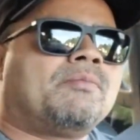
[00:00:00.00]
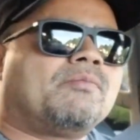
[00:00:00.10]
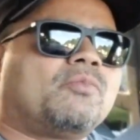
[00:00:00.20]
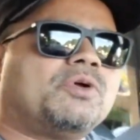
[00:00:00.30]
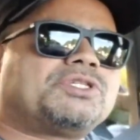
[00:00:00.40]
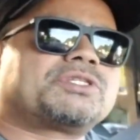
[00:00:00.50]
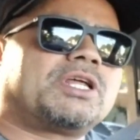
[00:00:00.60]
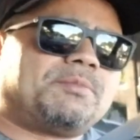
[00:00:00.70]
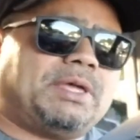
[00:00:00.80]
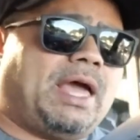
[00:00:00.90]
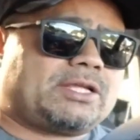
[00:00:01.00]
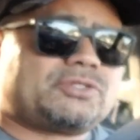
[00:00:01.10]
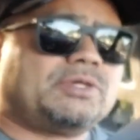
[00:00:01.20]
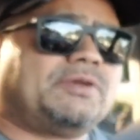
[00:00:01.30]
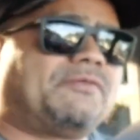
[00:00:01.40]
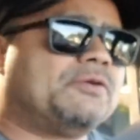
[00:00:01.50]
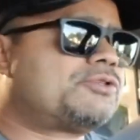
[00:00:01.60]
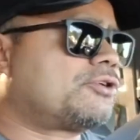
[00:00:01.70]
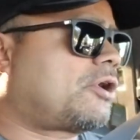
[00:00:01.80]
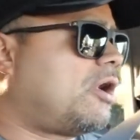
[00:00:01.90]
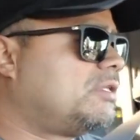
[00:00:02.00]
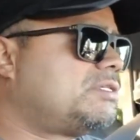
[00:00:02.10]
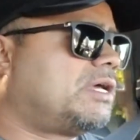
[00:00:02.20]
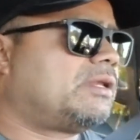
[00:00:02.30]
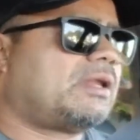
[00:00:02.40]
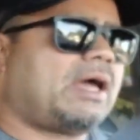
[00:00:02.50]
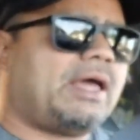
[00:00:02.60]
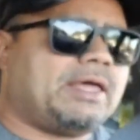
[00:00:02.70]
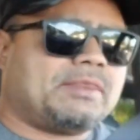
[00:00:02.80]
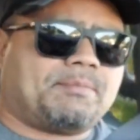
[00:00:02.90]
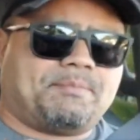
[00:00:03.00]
which is going to be actually future content in